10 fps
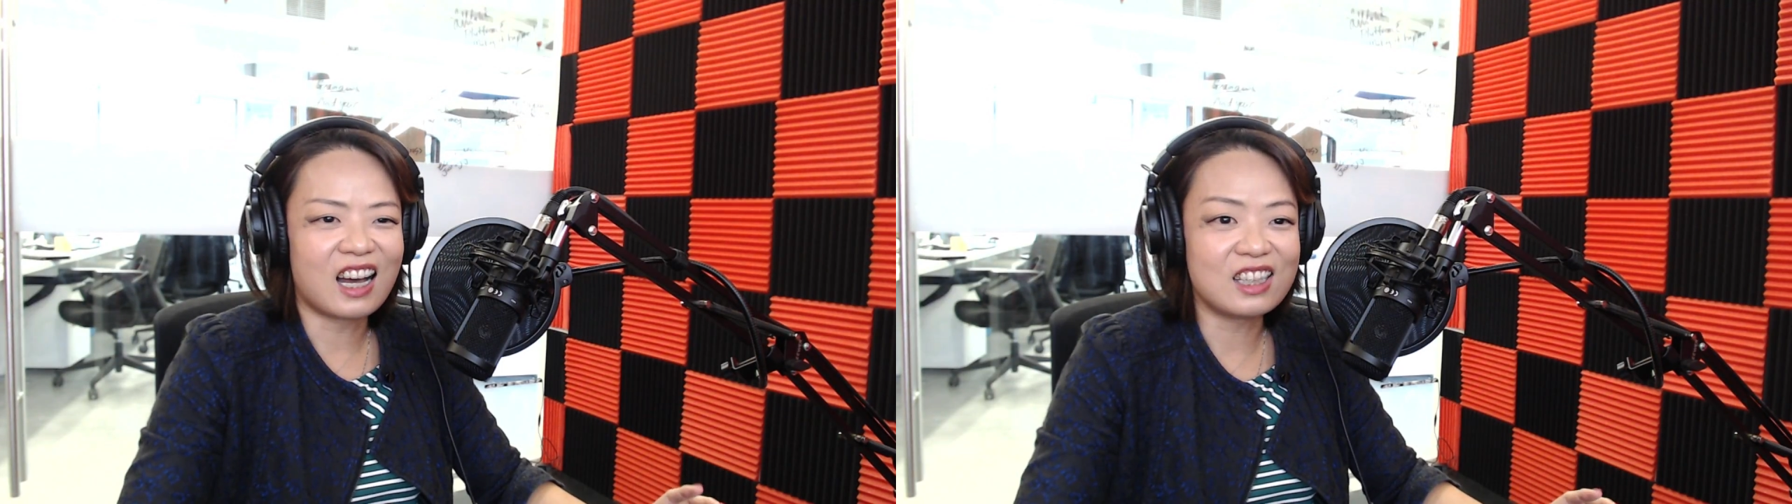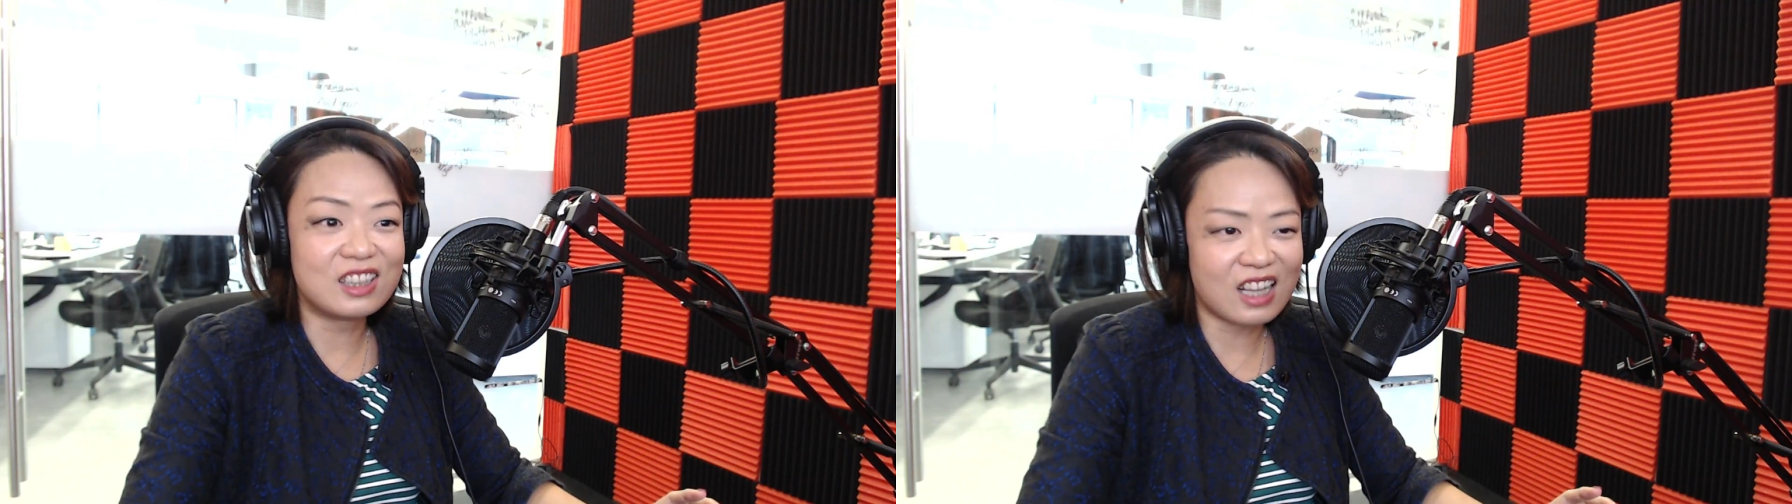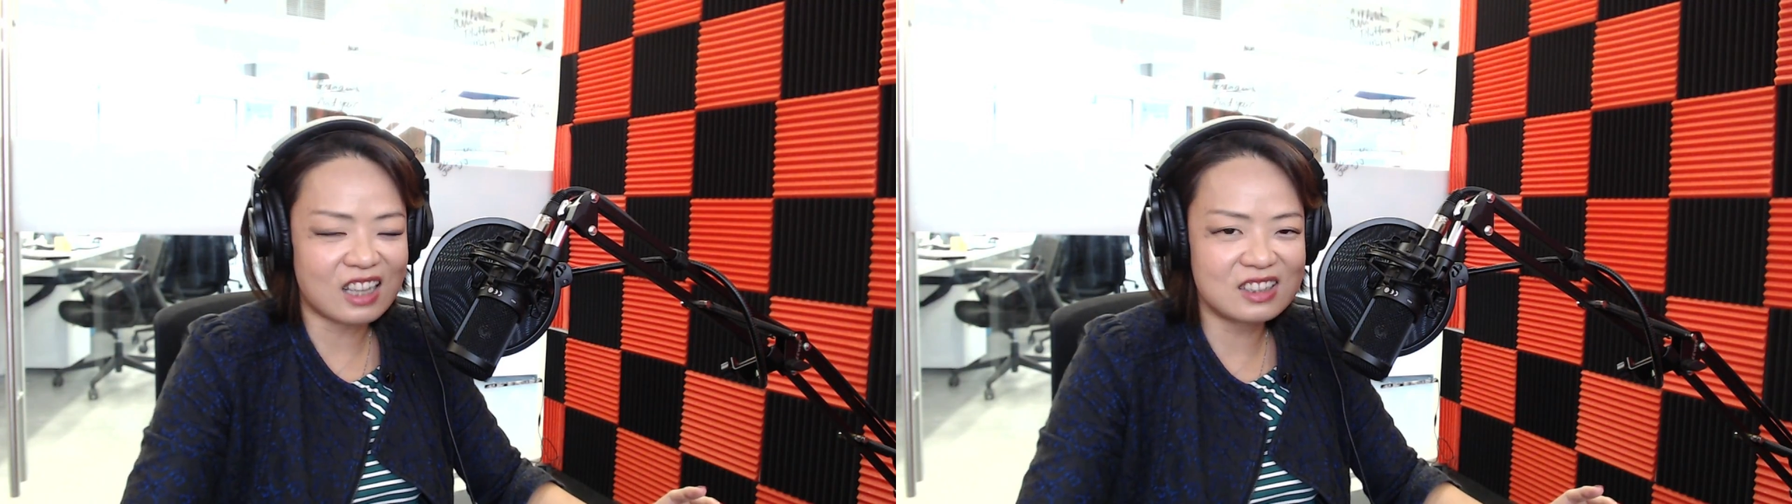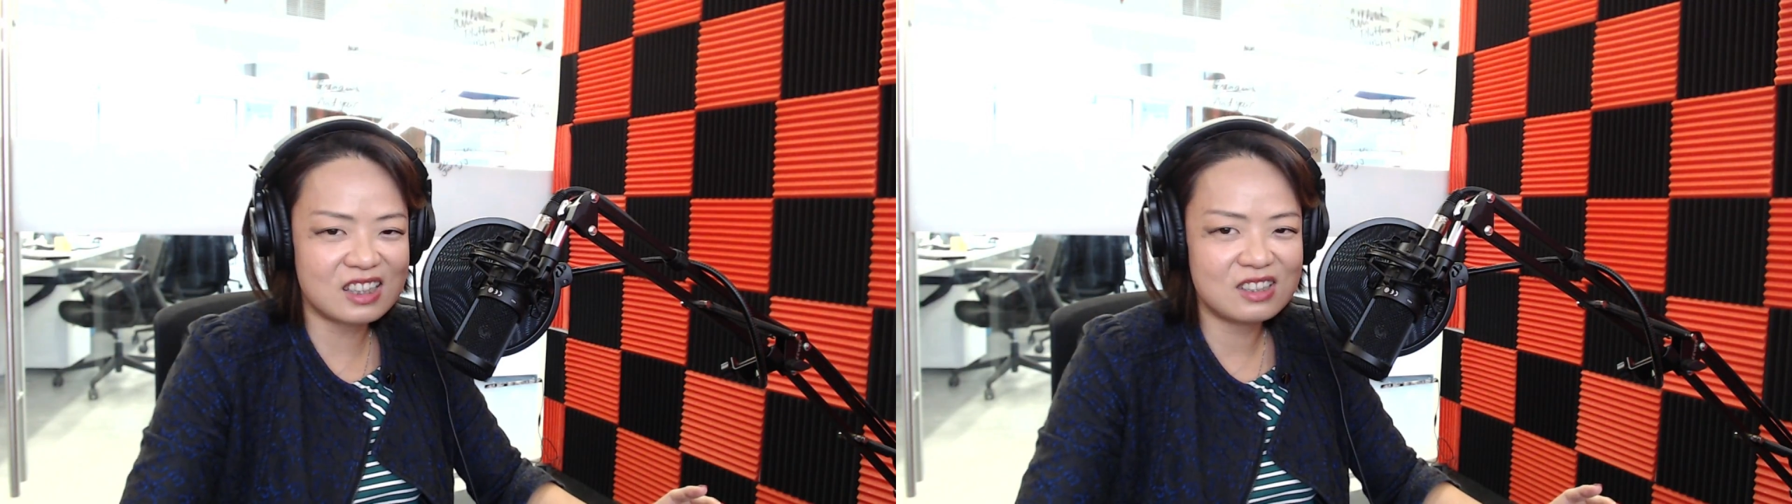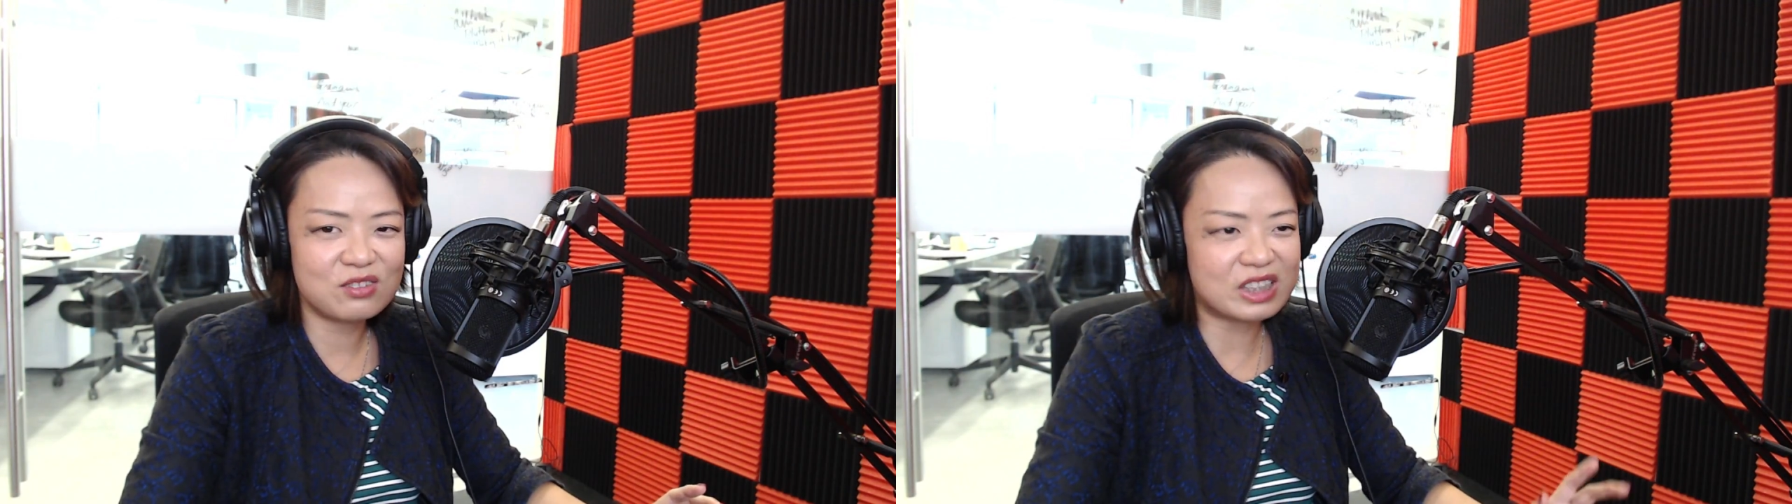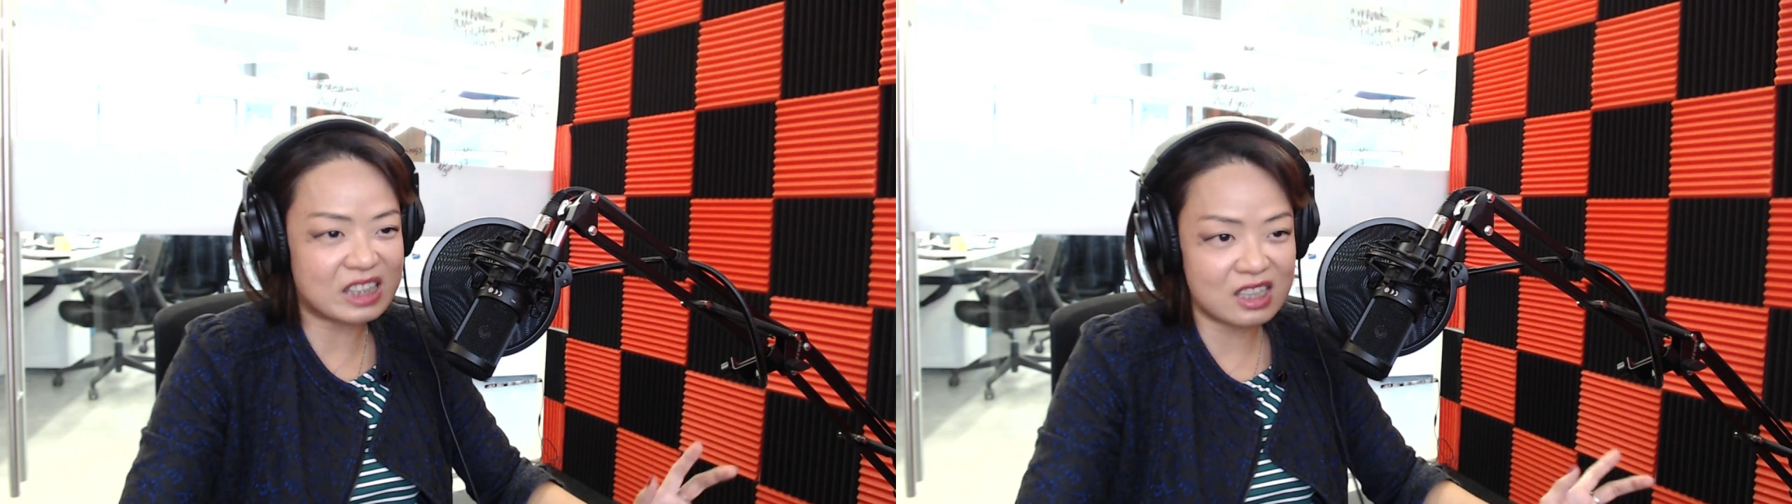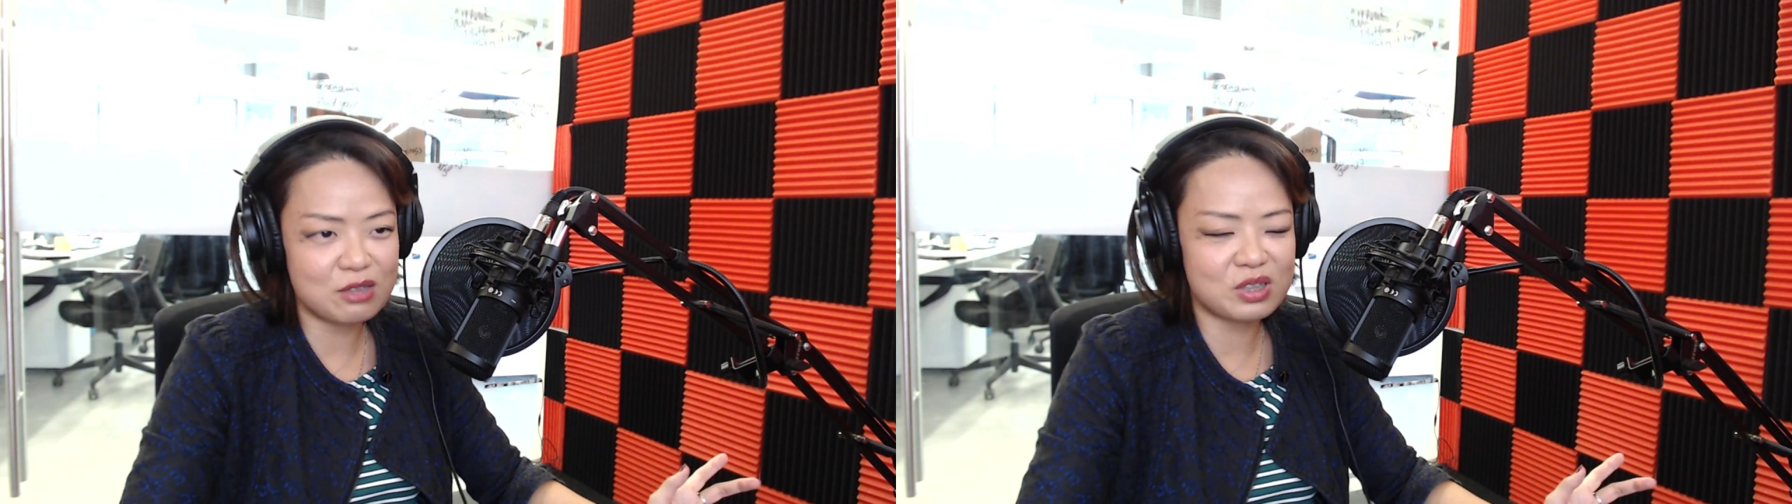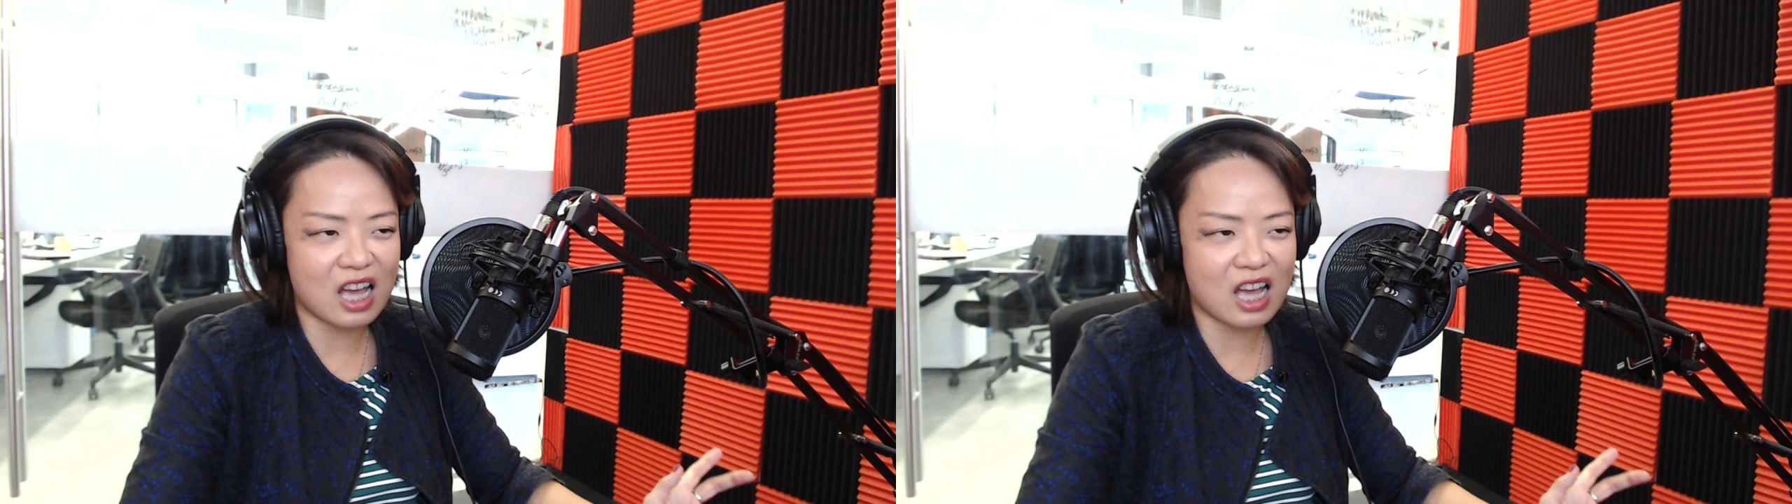In London, recently,